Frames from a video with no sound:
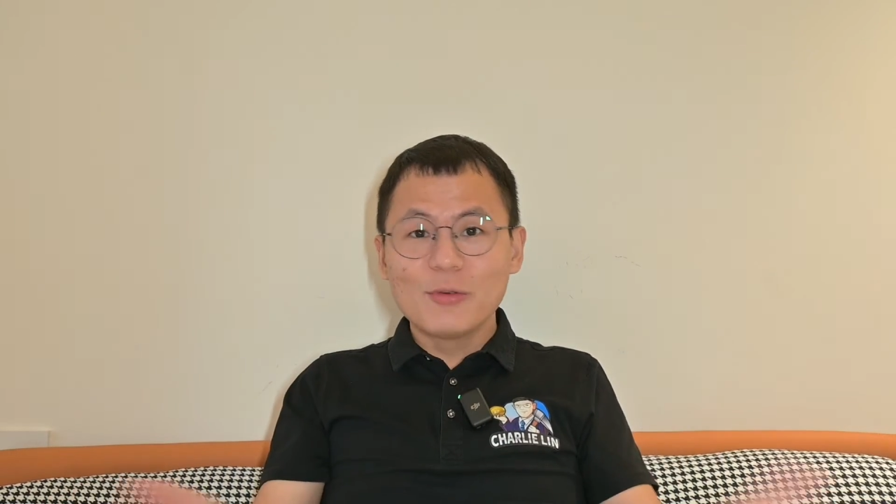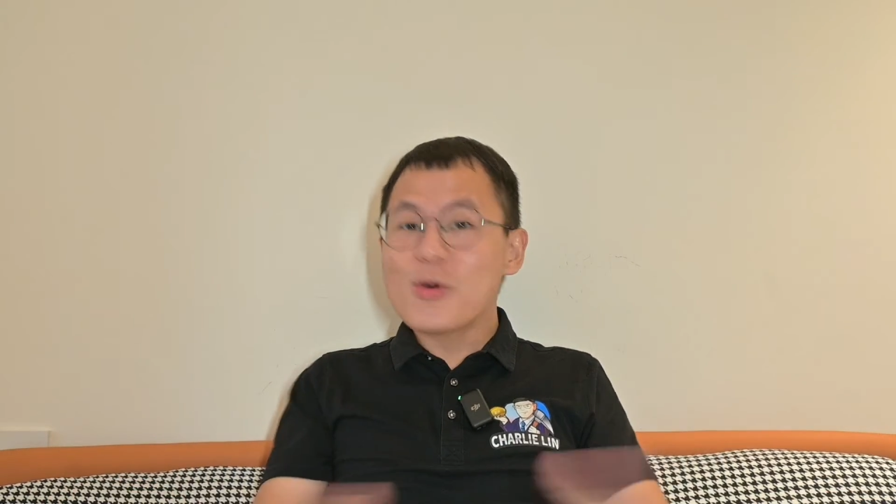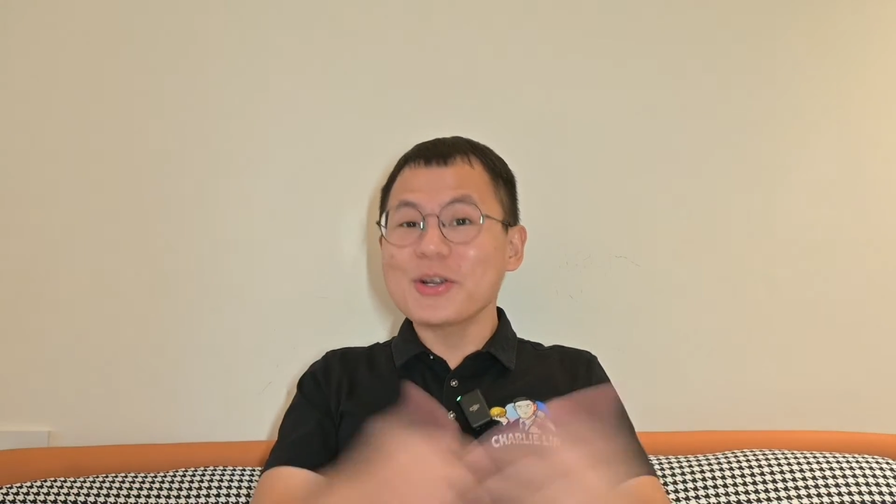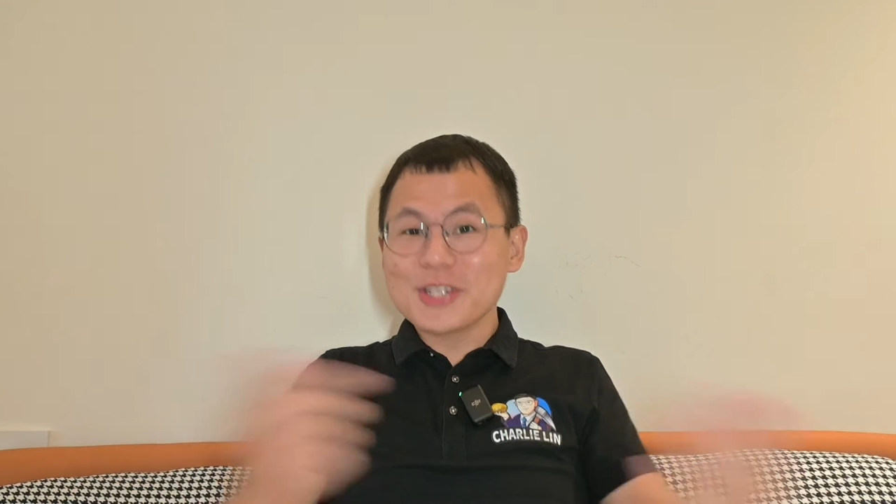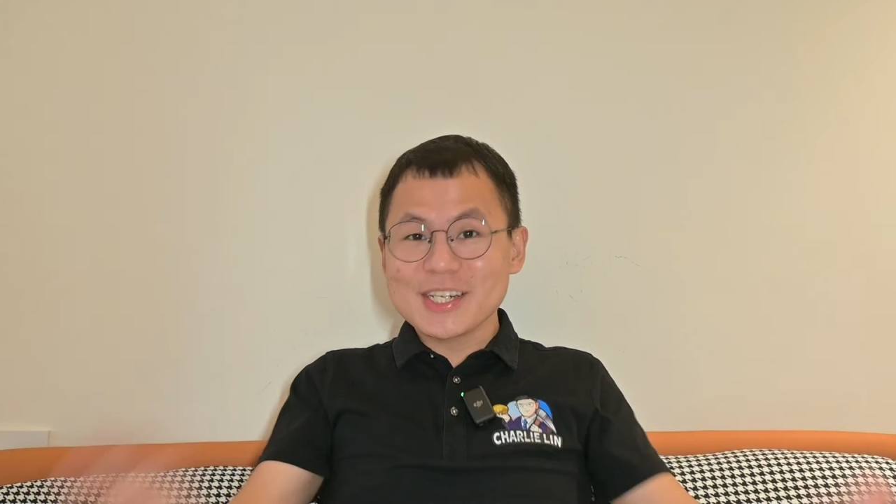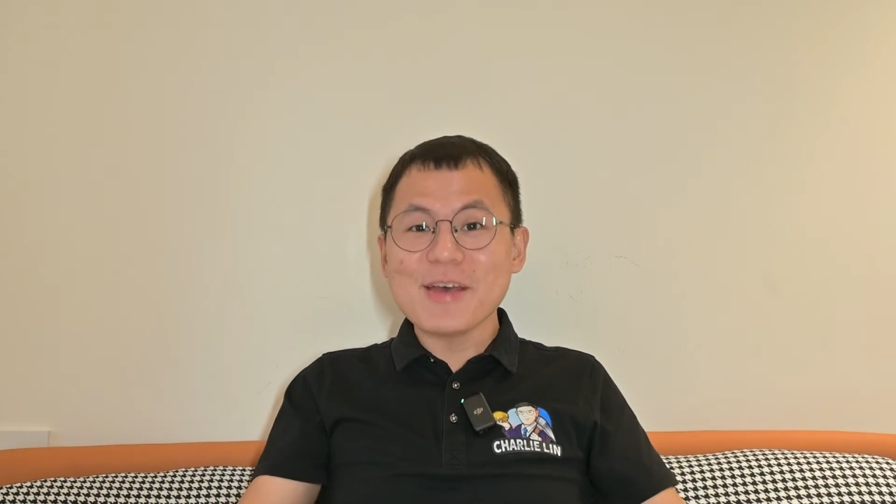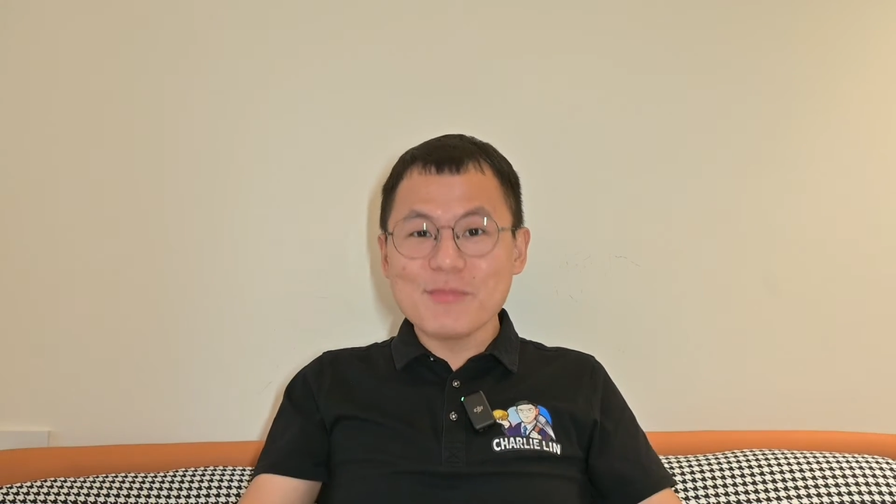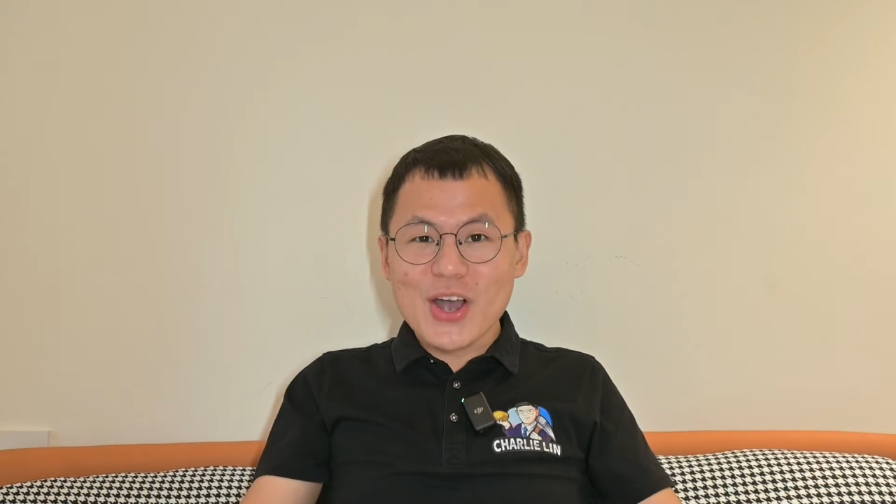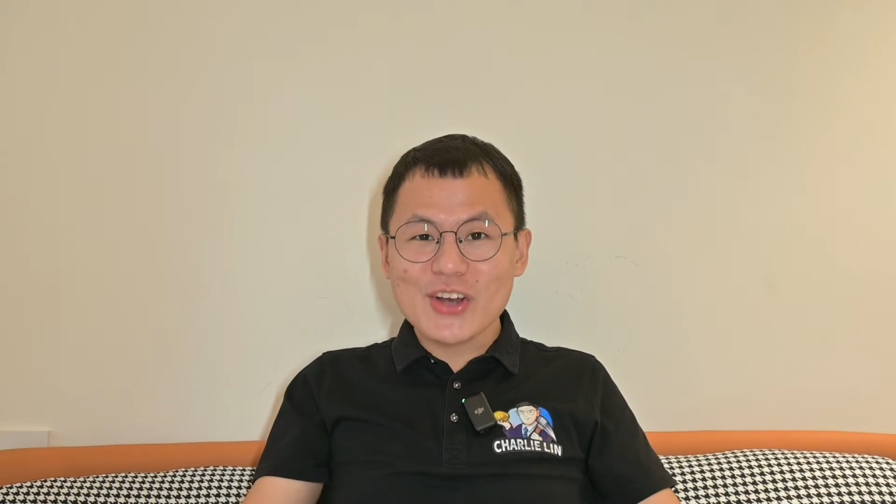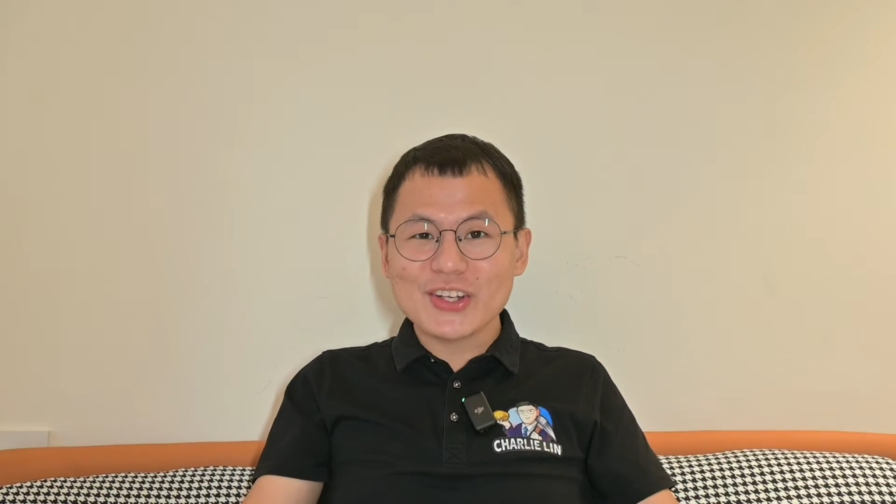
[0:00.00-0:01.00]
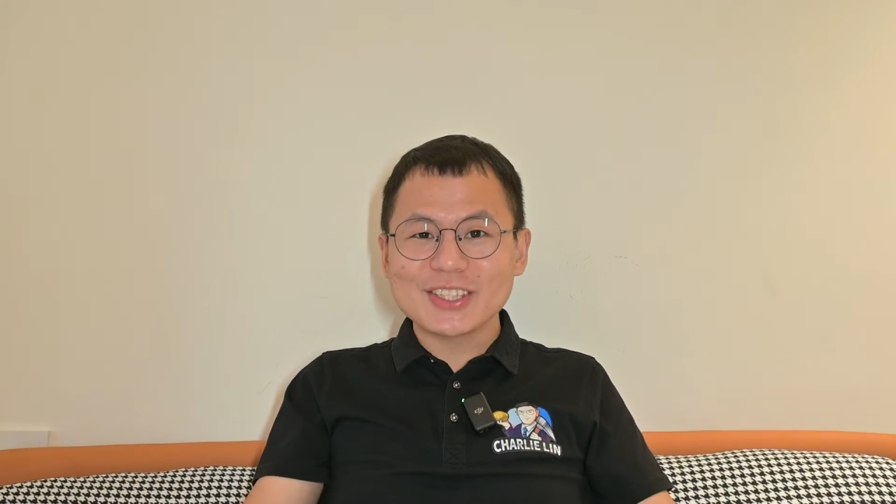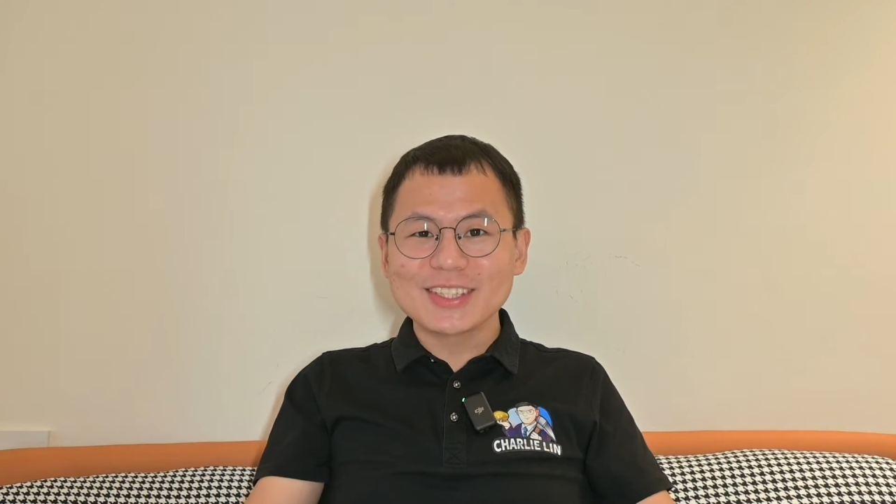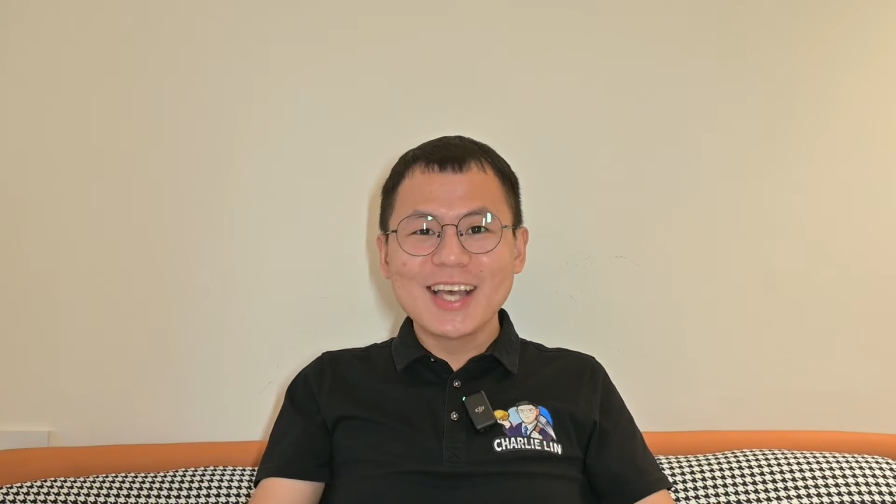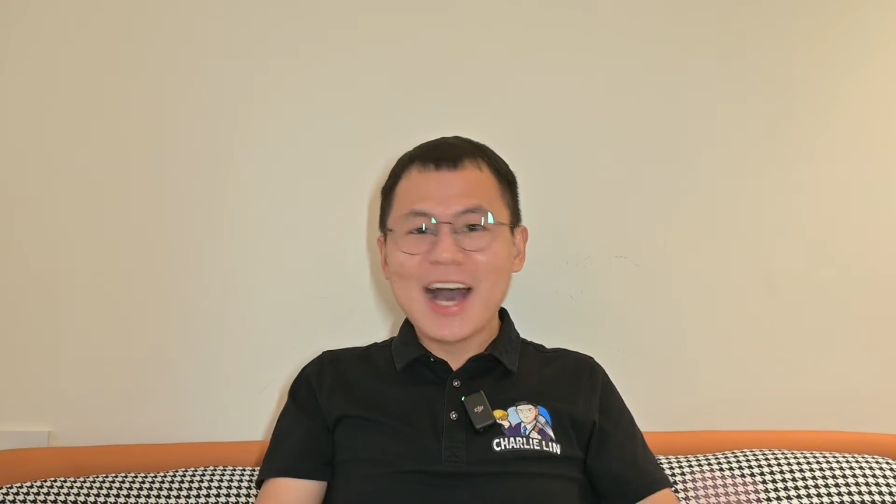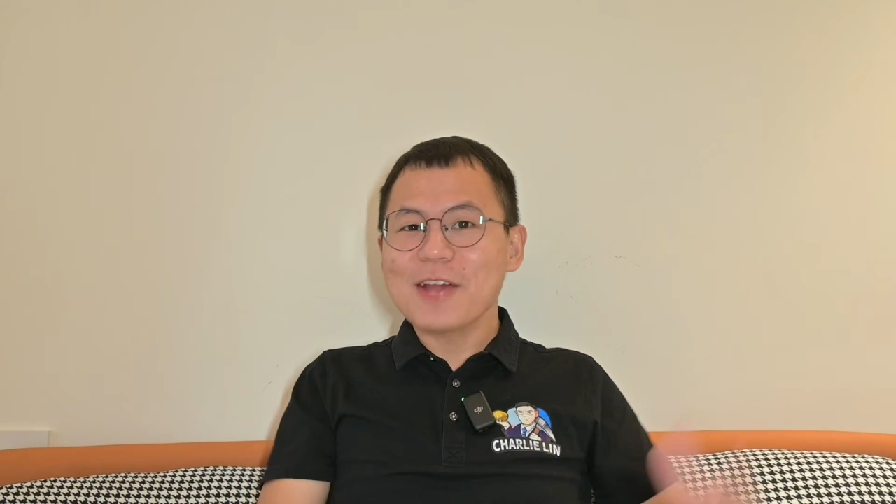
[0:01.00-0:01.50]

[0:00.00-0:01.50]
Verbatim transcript: 110 miners,